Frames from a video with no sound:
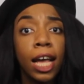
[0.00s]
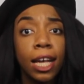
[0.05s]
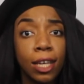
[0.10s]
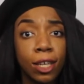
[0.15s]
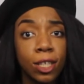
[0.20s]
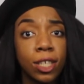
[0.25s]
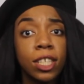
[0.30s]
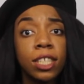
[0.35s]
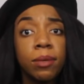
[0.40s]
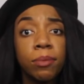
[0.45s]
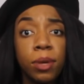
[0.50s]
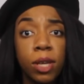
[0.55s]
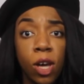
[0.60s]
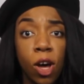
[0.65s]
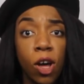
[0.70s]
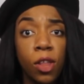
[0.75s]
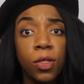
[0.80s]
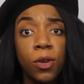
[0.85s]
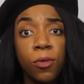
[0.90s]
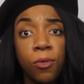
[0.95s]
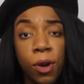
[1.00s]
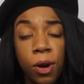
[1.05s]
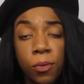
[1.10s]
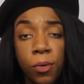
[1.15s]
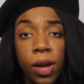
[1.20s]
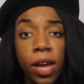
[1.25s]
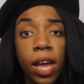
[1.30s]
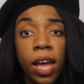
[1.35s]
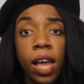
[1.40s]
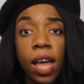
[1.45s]
you'll see me on the
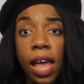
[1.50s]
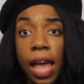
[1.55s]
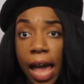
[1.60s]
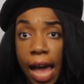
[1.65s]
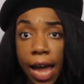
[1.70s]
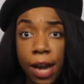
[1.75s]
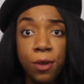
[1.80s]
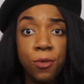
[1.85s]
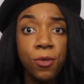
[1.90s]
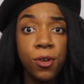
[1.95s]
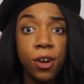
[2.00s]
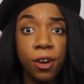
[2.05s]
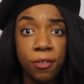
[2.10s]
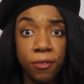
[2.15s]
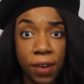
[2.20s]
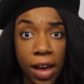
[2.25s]
runway at New York